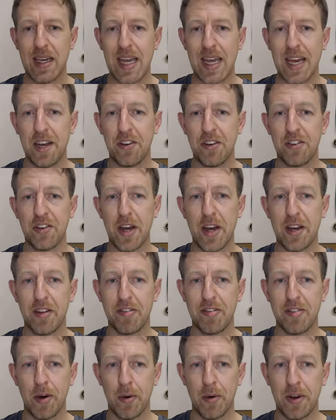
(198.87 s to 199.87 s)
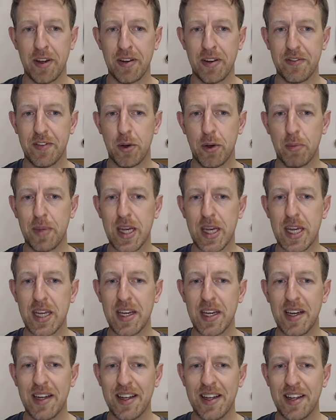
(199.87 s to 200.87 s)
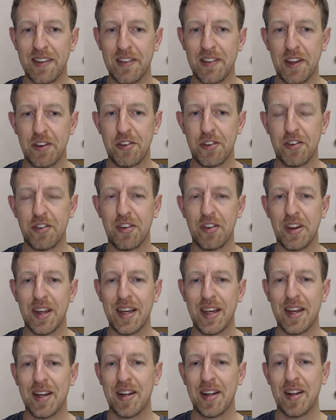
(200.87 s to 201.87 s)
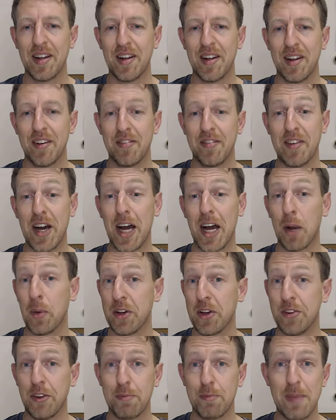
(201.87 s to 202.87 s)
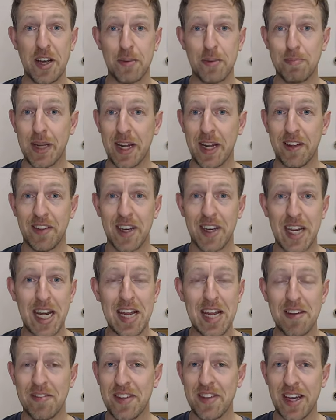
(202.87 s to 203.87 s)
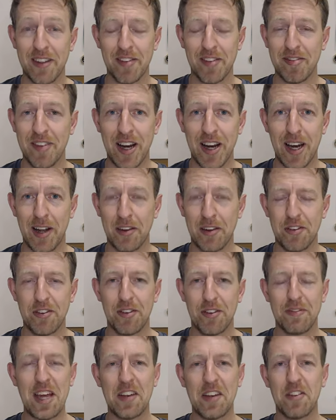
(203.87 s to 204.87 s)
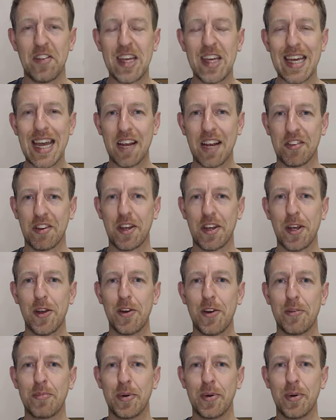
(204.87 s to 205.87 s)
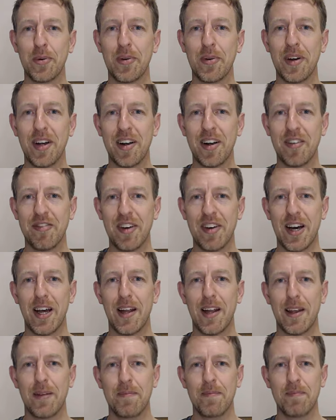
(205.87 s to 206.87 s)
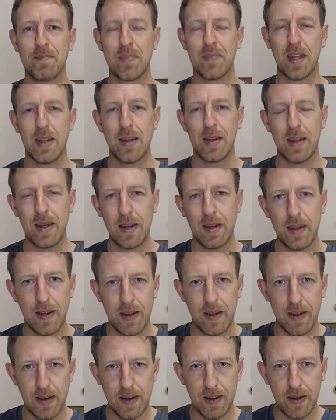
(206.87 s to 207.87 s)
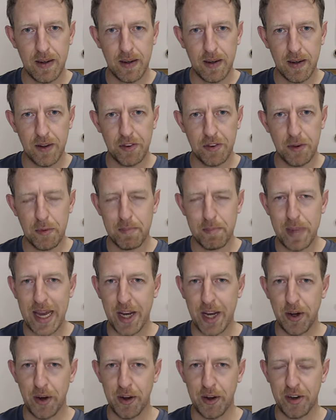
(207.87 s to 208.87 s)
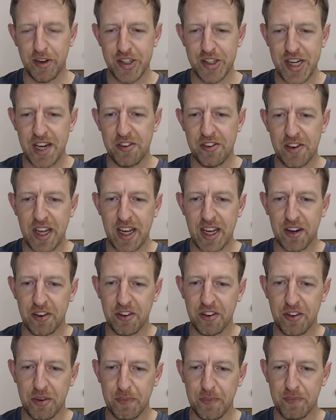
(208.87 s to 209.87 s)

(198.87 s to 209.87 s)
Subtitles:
and inside the folder there'll be this file which is much bigger than any of the other files. That's the executable file. So back on ChessX,